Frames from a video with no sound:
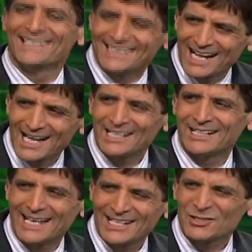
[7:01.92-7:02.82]
kind of
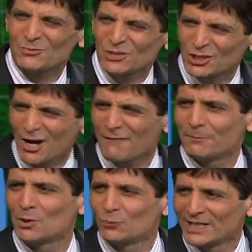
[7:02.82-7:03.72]
could add some stuff,
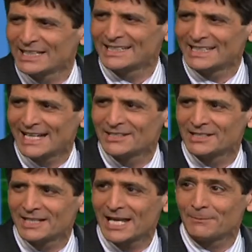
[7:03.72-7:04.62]
but really at the end of
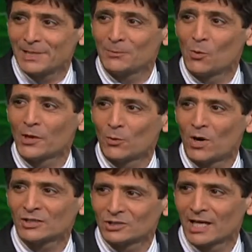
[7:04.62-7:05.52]
the day, people want to
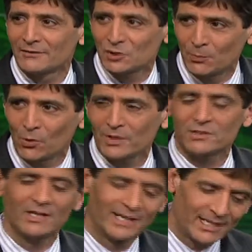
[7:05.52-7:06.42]
watch live
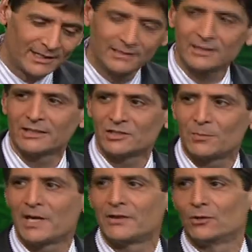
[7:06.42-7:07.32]
sports, and I think they're going to
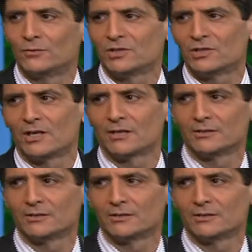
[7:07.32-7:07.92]
expand their reach there.